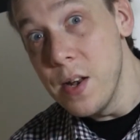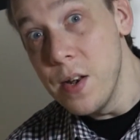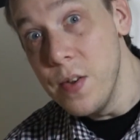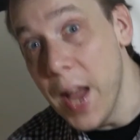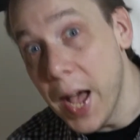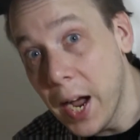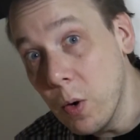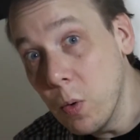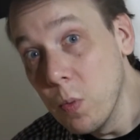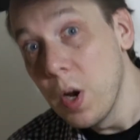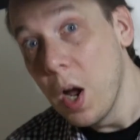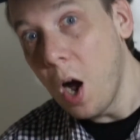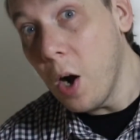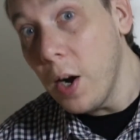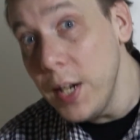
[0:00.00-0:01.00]
Now,
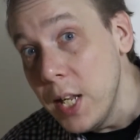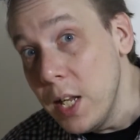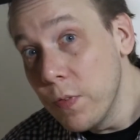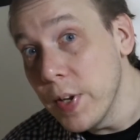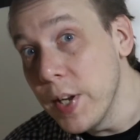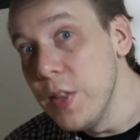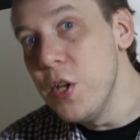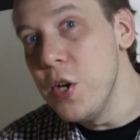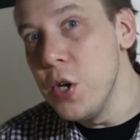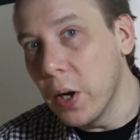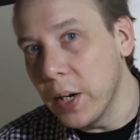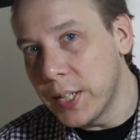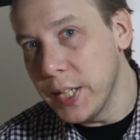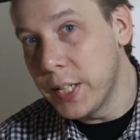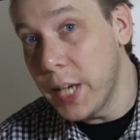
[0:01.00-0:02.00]
I live in the
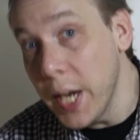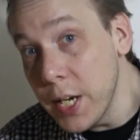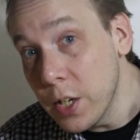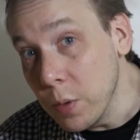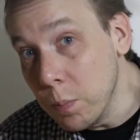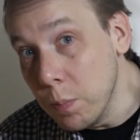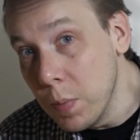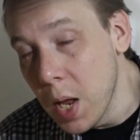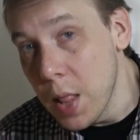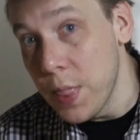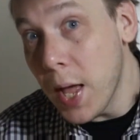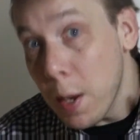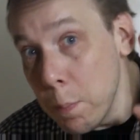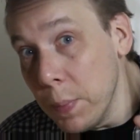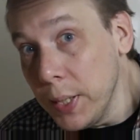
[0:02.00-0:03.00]
United Kingdom.
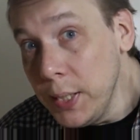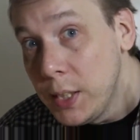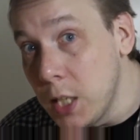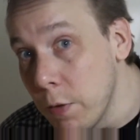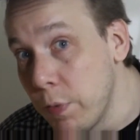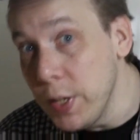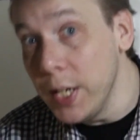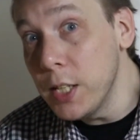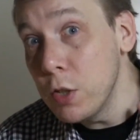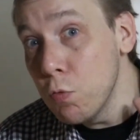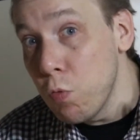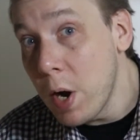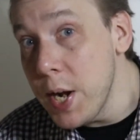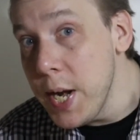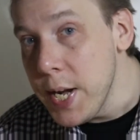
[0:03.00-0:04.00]
That means if it isn't
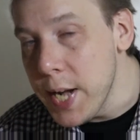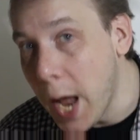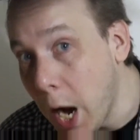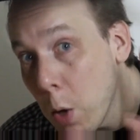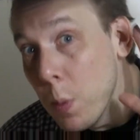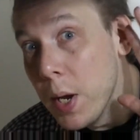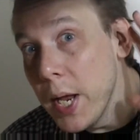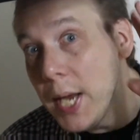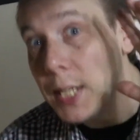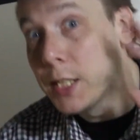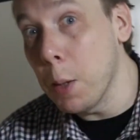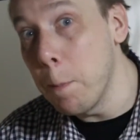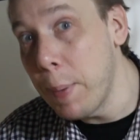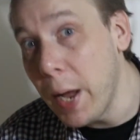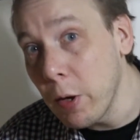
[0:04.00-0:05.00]
raining now, it's
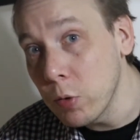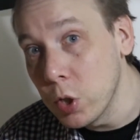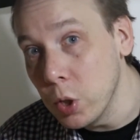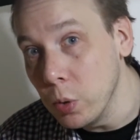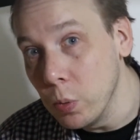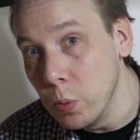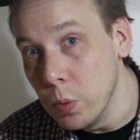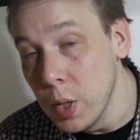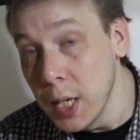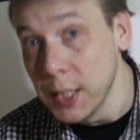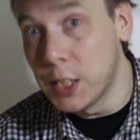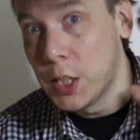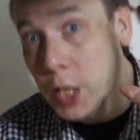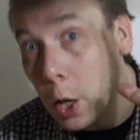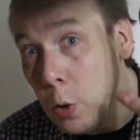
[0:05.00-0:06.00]
about to.
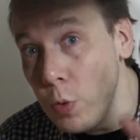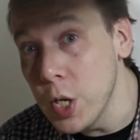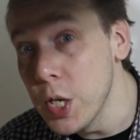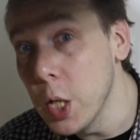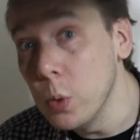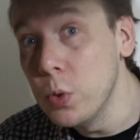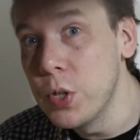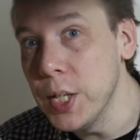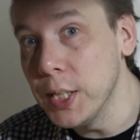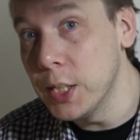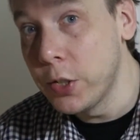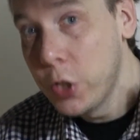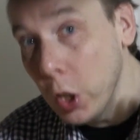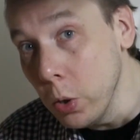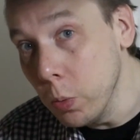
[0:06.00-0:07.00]
Skoda knows this
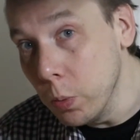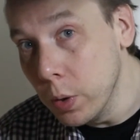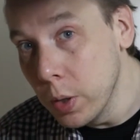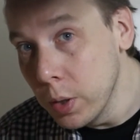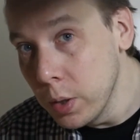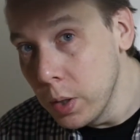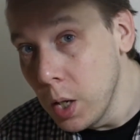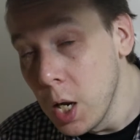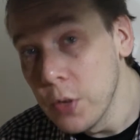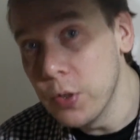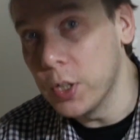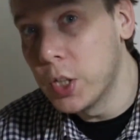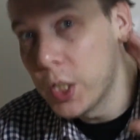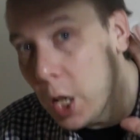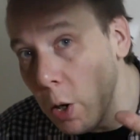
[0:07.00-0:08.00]
too. The
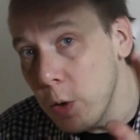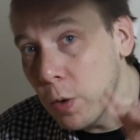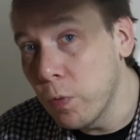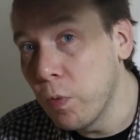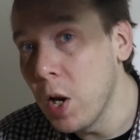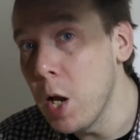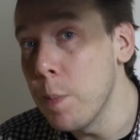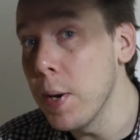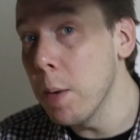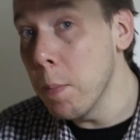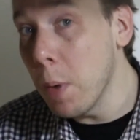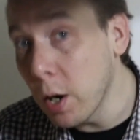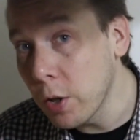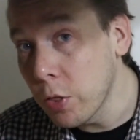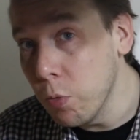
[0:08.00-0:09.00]
Skoda Fabia
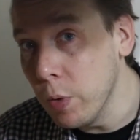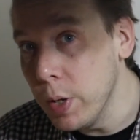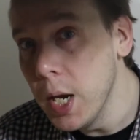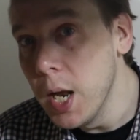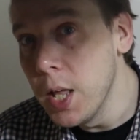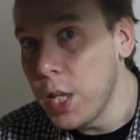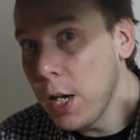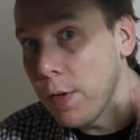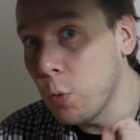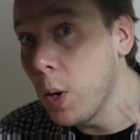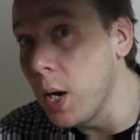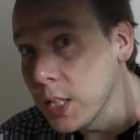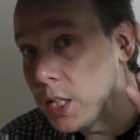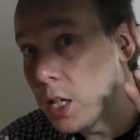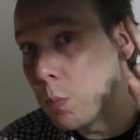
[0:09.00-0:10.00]
Mk3 therefore
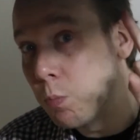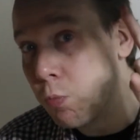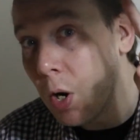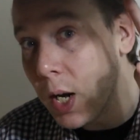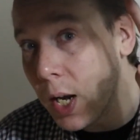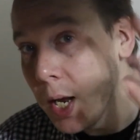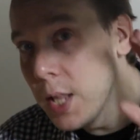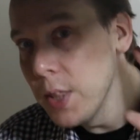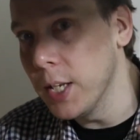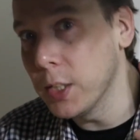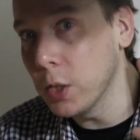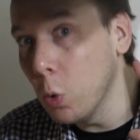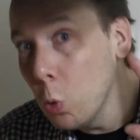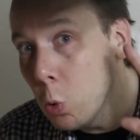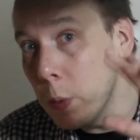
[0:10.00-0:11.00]
has an umbrella that's
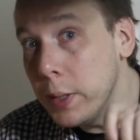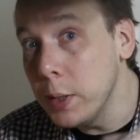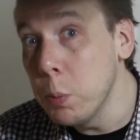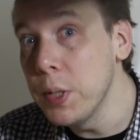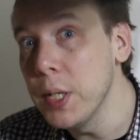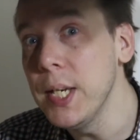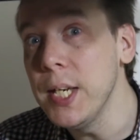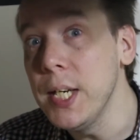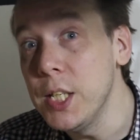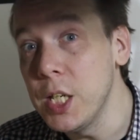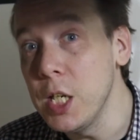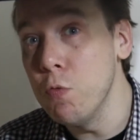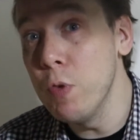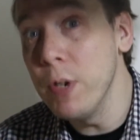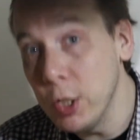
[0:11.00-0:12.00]
always within
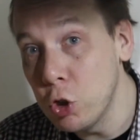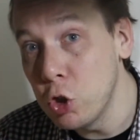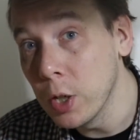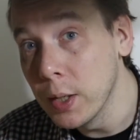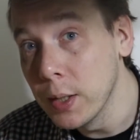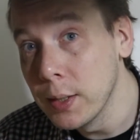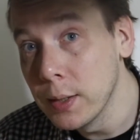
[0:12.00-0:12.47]
easy reach.